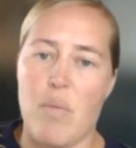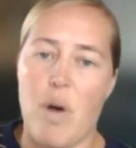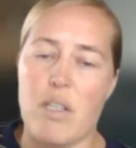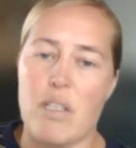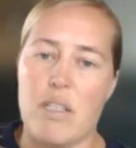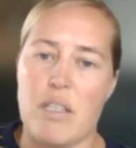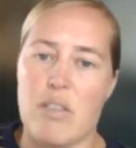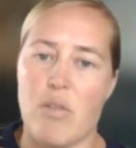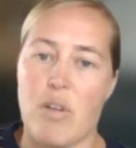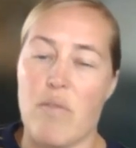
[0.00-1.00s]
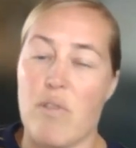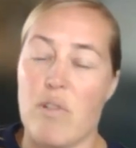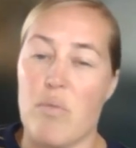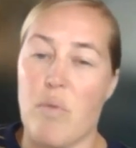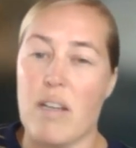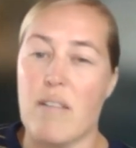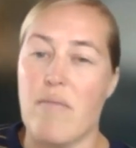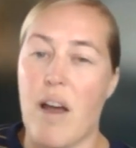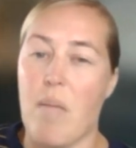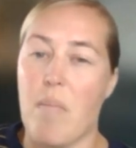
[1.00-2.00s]
in Washington is they're looking for direct
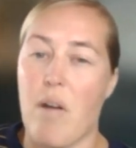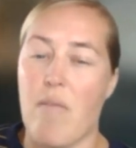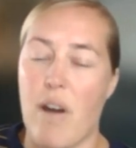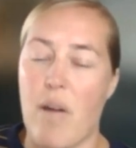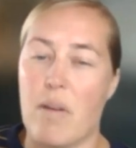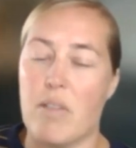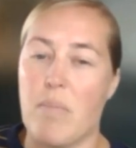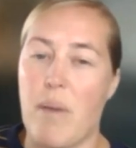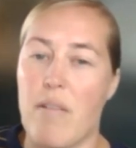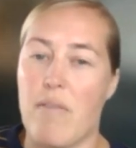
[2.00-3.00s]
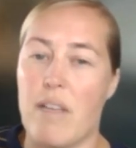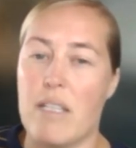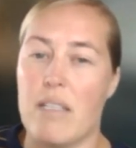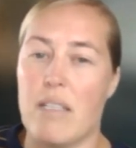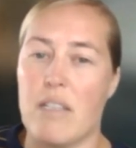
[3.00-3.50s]
envi- environmental benefits.